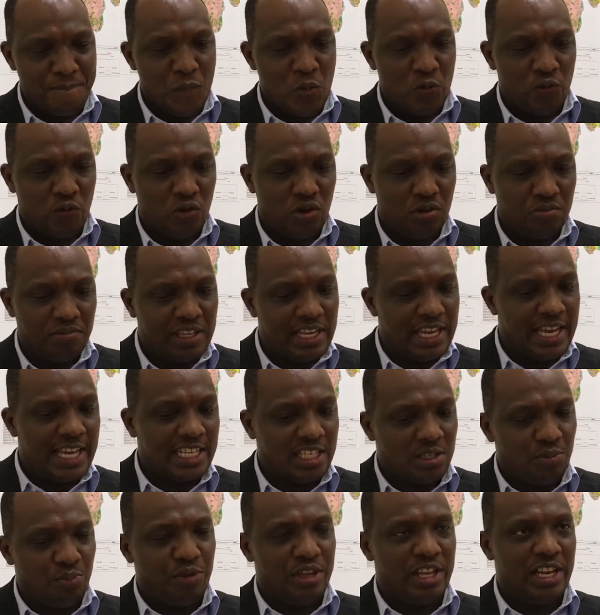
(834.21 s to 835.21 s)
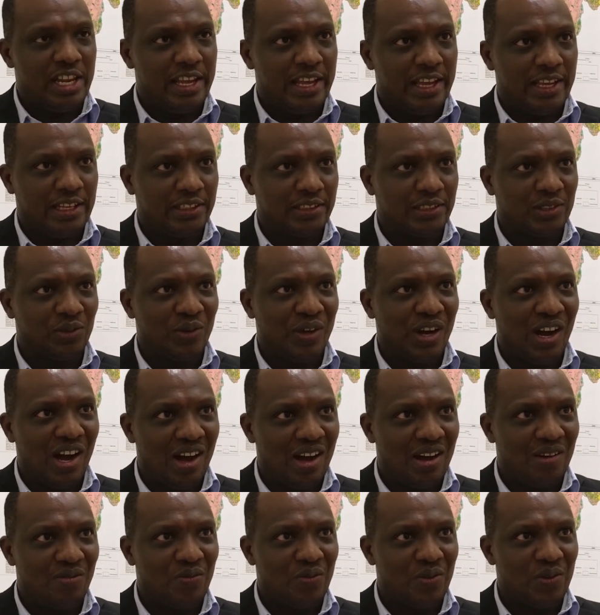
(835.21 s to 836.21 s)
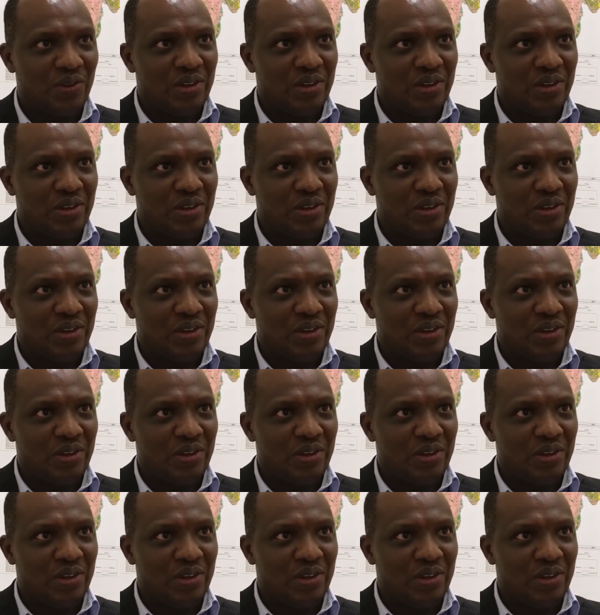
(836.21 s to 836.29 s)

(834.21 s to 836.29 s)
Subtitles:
from the experience we have.